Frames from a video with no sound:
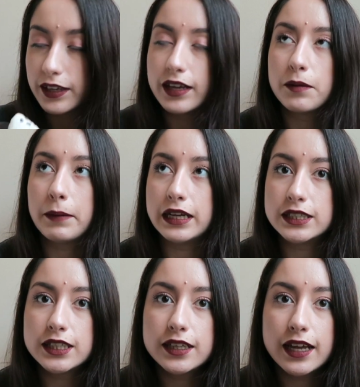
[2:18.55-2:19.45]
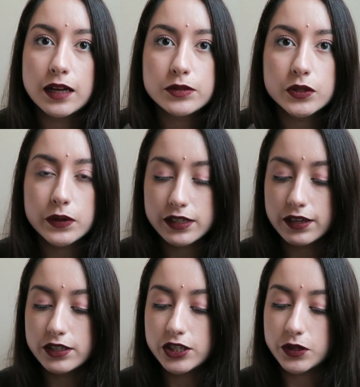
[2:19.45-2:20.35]
and amazing and I'm so
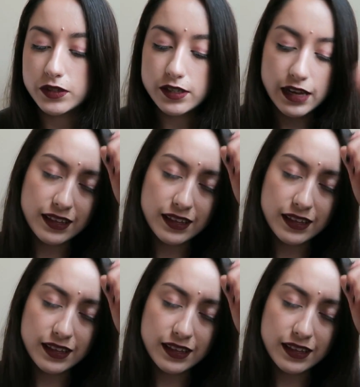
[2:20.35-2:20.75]
excited to use this.